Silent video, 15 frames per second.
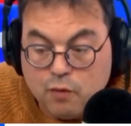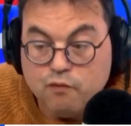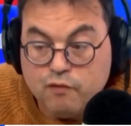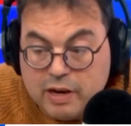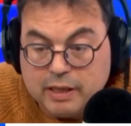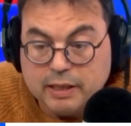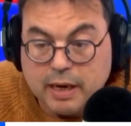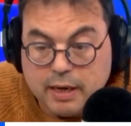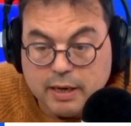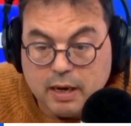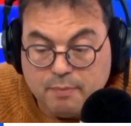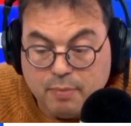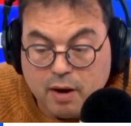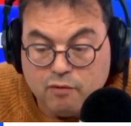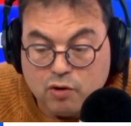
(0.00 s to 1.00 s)
Resend
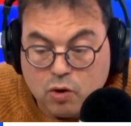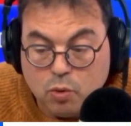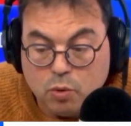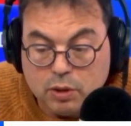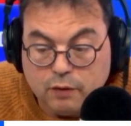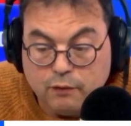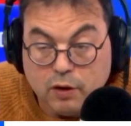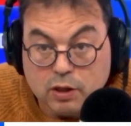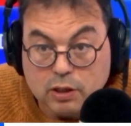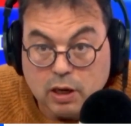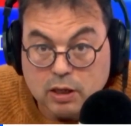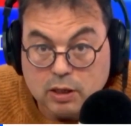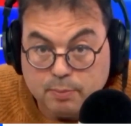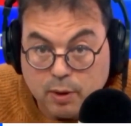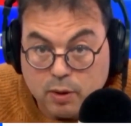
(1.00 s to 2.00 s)
it by recorded first
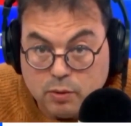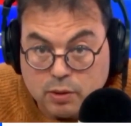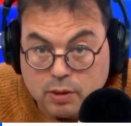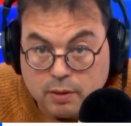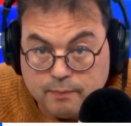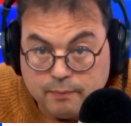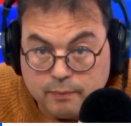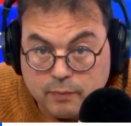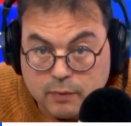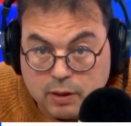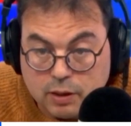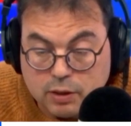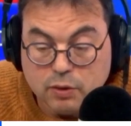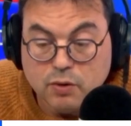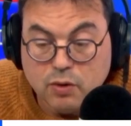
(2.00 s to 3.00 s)
class post.
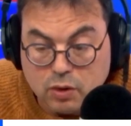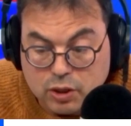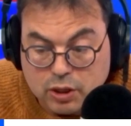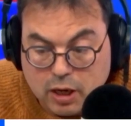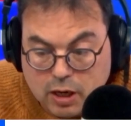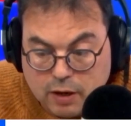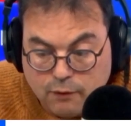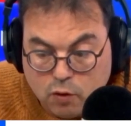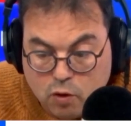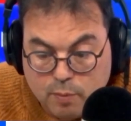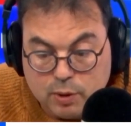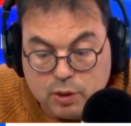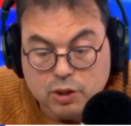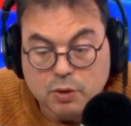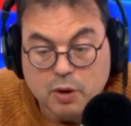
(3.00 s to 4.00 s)
So not signed for, but
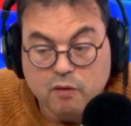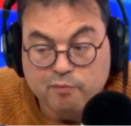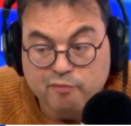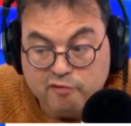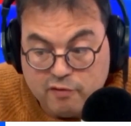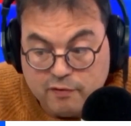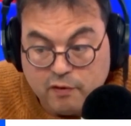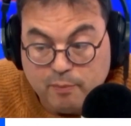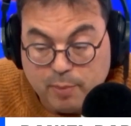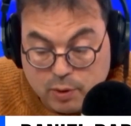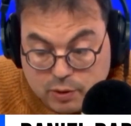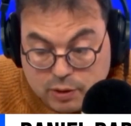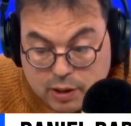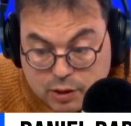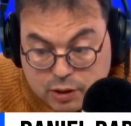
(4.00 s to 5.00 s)
just so you have proof of
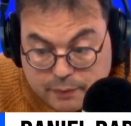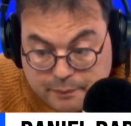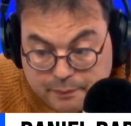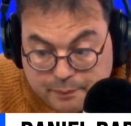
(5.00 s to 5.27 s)
postage.